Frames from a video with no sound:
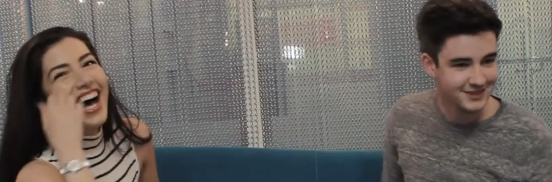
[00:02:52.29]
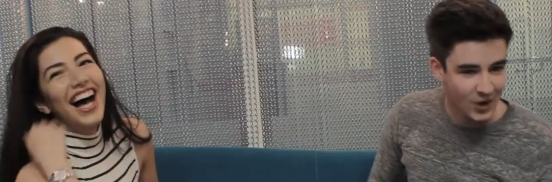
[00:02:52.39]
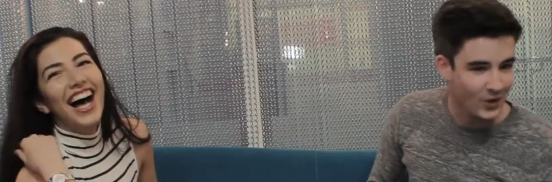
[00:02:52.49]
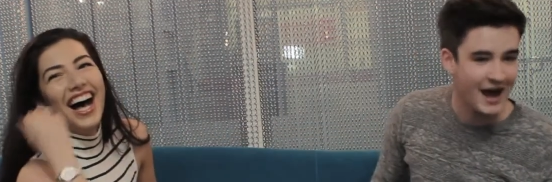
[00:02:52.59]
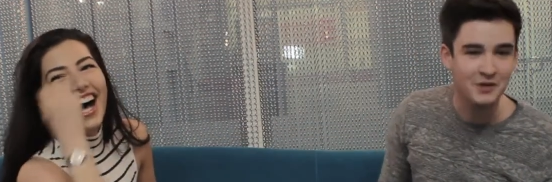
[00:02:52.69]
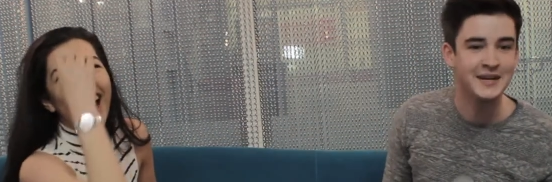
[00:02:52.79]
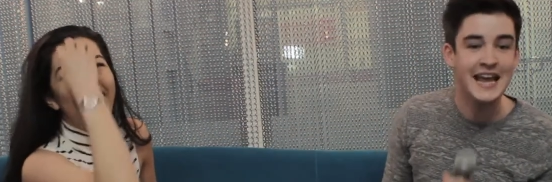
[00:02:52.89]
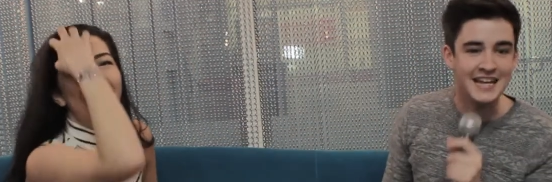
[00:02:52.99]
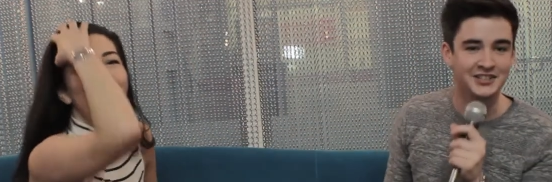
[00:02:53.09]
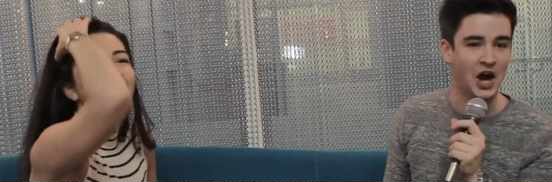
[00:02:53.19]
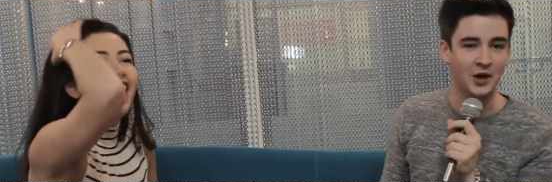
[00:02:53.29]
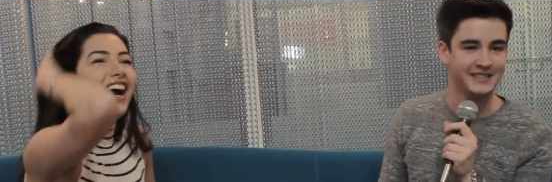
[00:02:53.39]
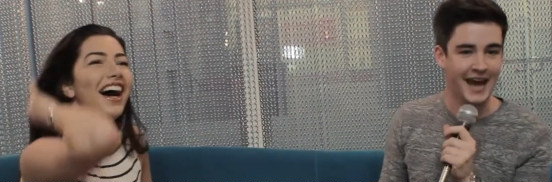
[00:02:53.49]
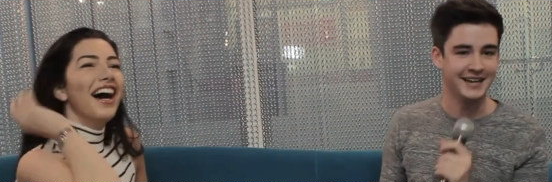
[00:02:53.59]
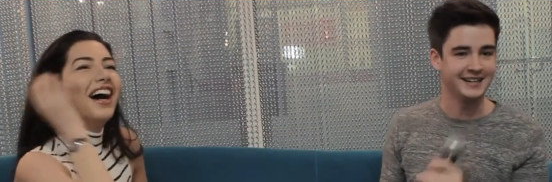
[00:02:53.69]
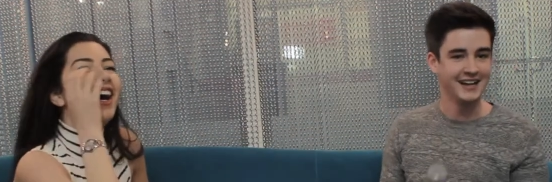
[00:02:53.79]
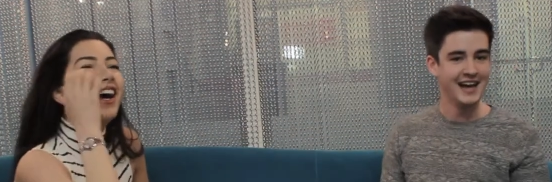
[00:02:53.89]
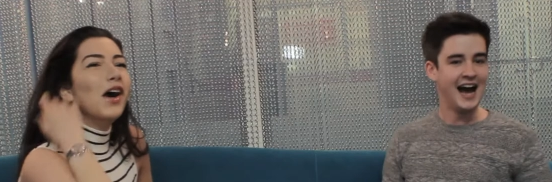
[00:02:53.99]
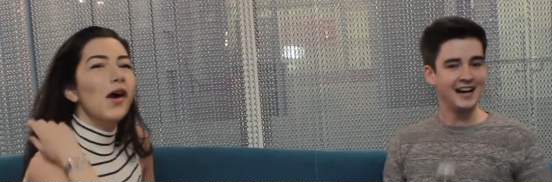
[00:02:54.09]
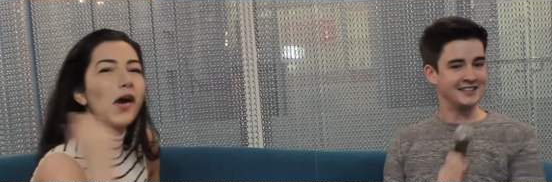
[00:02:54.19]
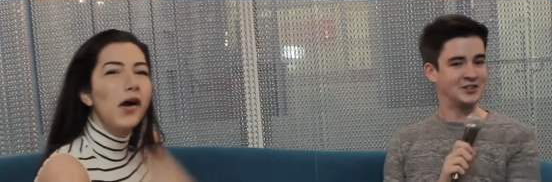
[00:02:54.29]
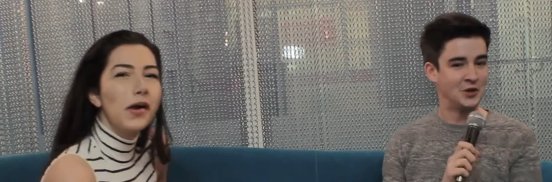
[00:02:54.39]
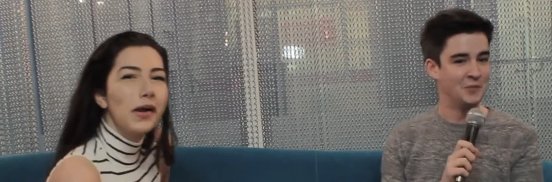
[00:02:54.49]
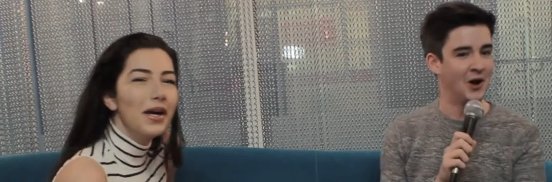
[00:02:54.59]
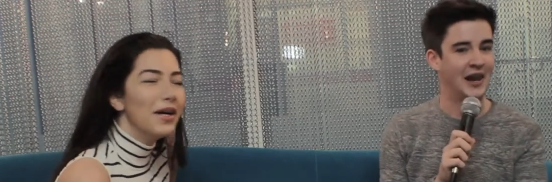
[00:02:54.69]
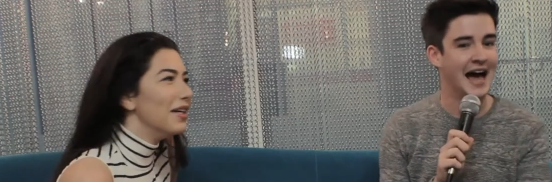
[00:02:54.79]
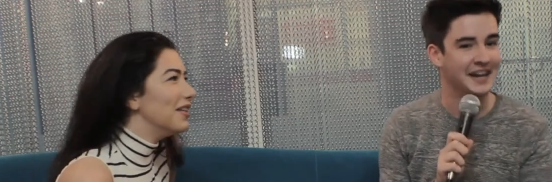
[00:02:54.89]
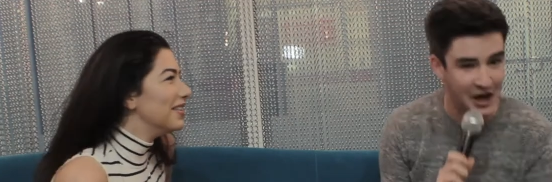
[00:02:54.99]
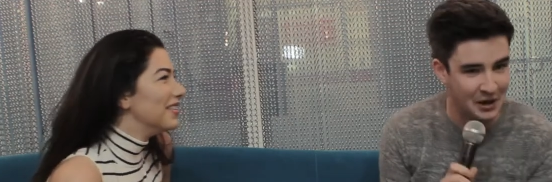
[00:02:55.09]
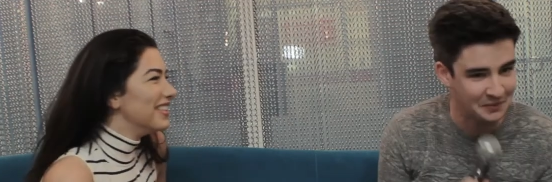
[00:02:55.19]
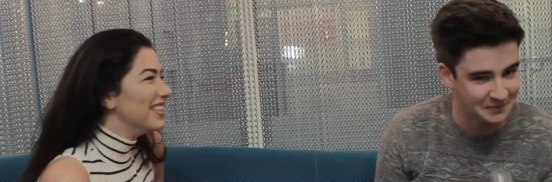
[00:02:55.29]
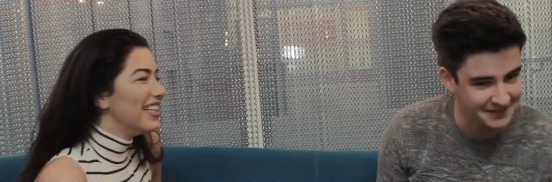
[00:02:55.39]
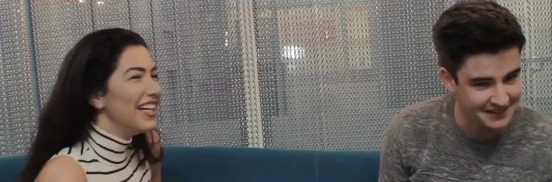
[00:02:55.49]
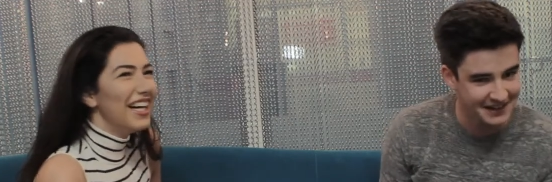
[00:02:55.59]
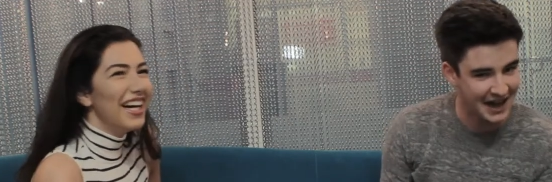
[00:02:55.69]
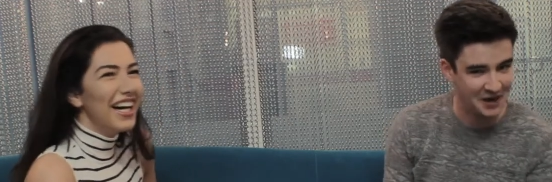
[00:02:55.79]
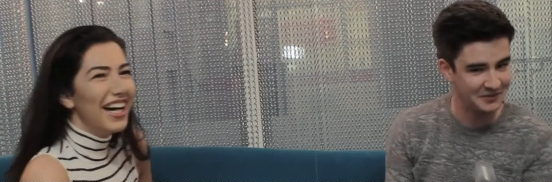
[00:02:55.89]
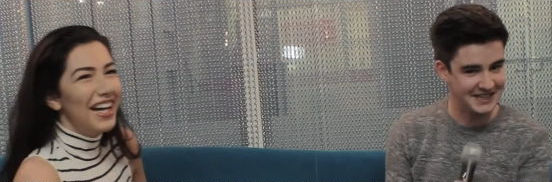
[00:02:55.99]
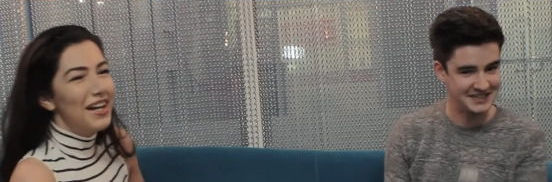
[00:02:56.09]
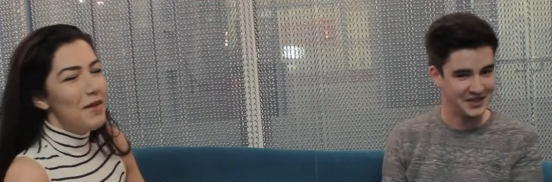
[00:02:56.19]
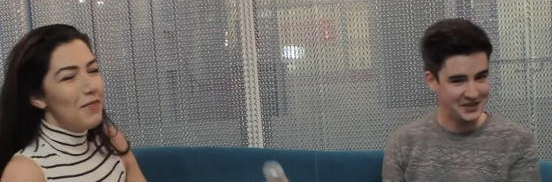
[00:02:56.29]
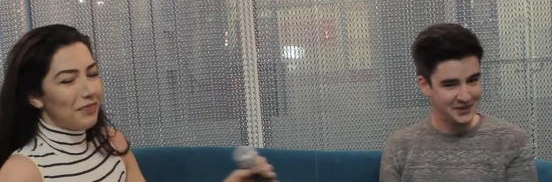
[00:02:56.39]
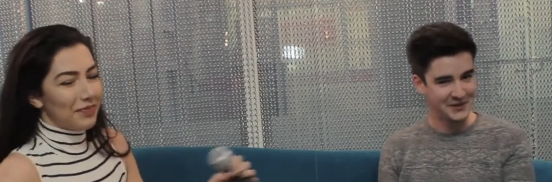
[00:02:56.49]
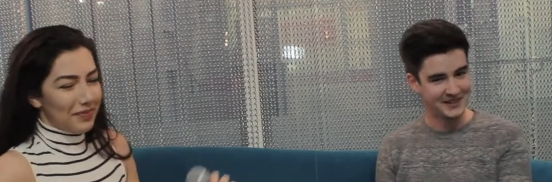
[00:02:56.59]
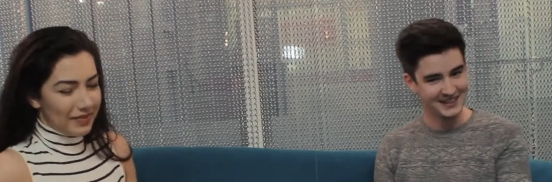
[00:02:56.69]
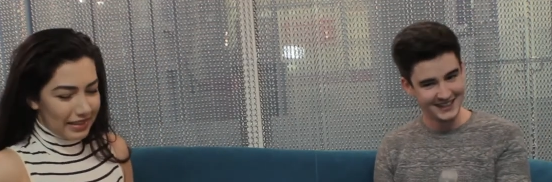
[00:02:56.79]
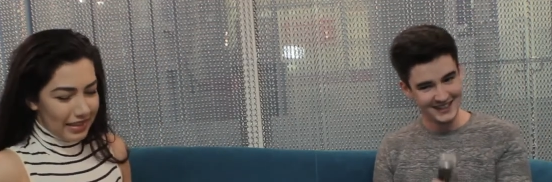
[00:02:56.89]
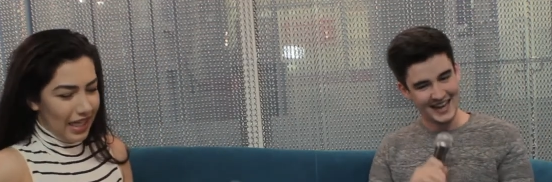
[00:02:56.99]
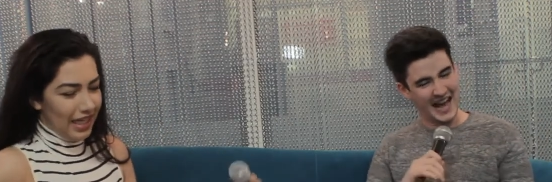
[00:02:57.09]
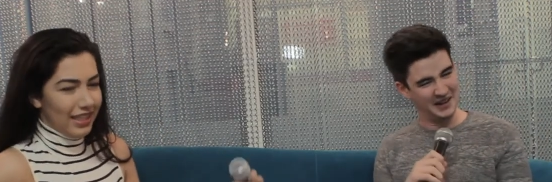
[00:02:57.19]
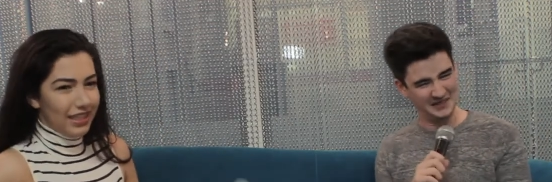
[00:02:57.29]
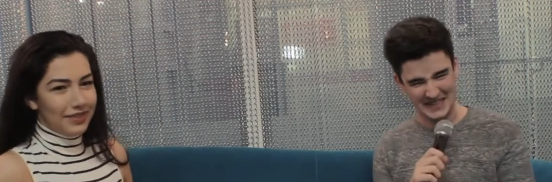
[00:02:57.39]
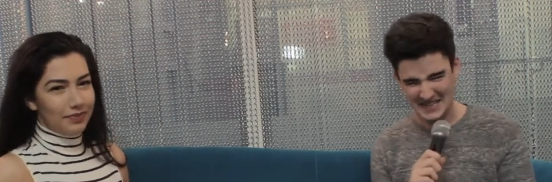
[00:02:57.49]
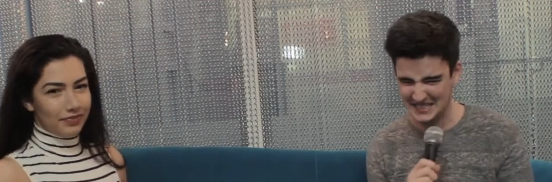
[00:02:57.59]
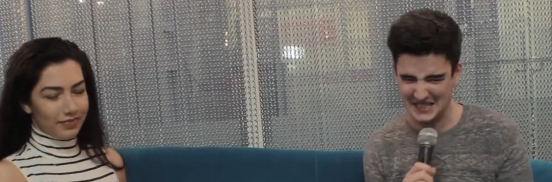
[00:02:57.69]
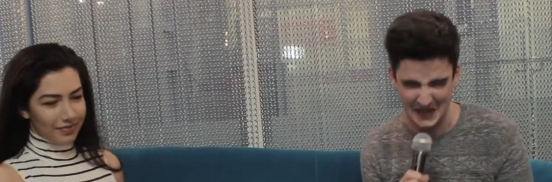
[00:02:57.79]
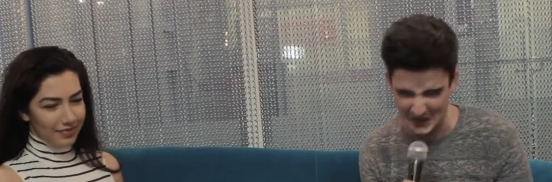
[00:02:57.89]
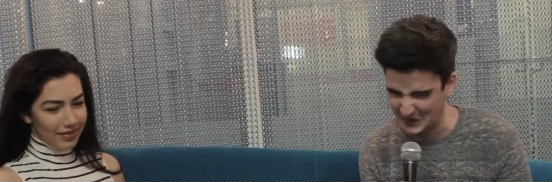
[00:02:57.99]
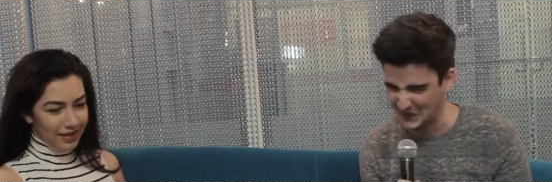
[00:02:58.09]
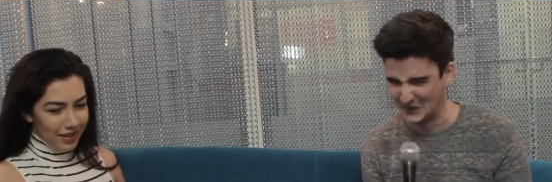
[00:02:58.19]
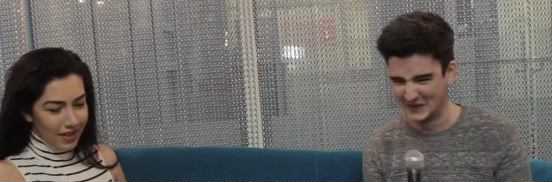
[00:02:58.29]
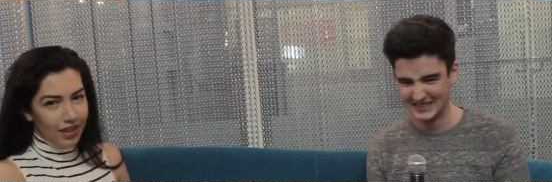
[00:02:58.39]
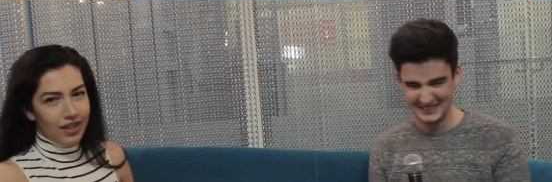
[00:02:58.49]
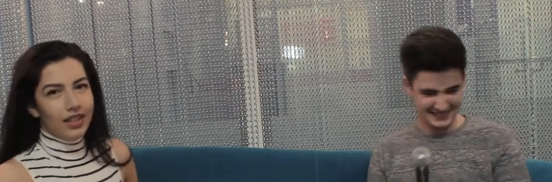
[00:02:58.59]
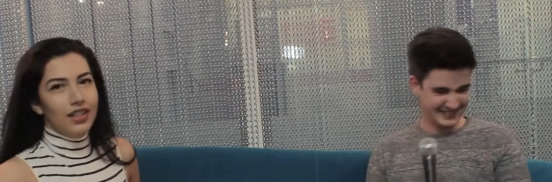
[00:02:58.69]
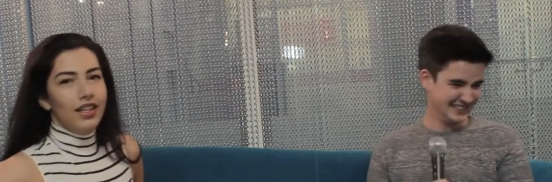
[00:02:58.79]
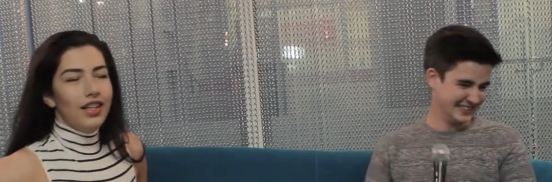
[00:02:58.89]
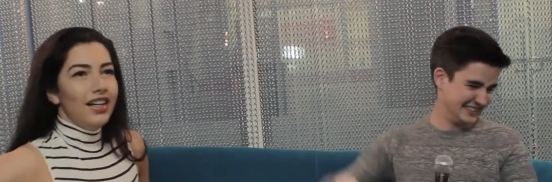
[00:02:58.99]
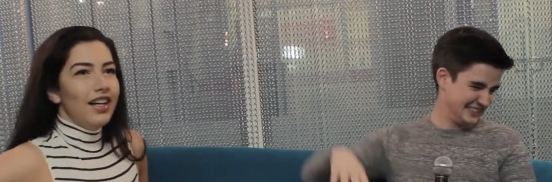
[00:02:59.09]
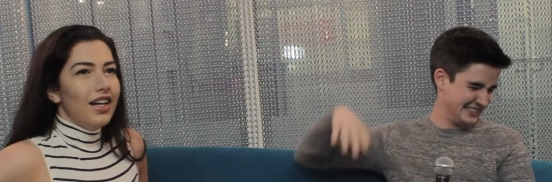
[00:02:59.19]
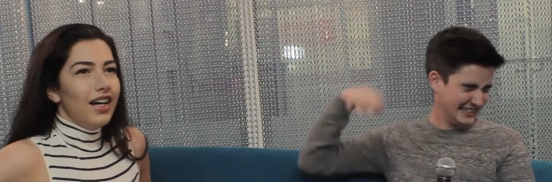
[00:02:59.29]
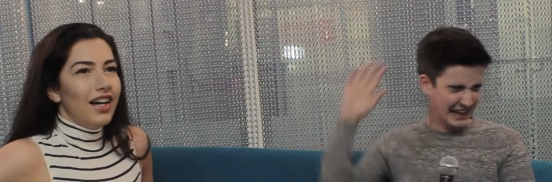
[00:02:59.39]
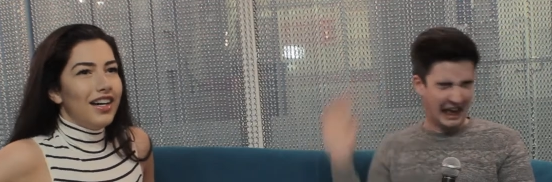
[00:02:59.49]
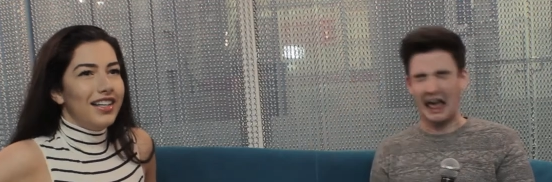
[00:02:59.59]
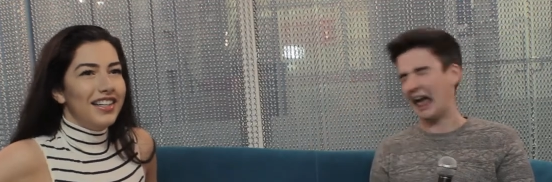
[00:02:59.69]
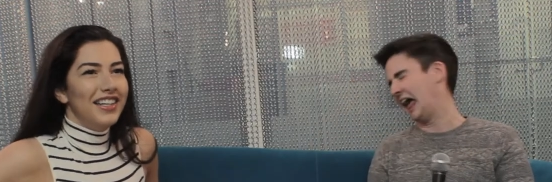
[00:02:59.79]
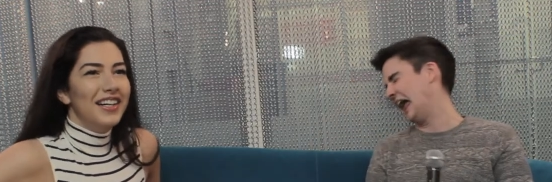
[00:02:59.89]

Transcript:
Speaker 1: Who I don't need your date. I got two more lined up. I don't need you. I don't need you. Ah.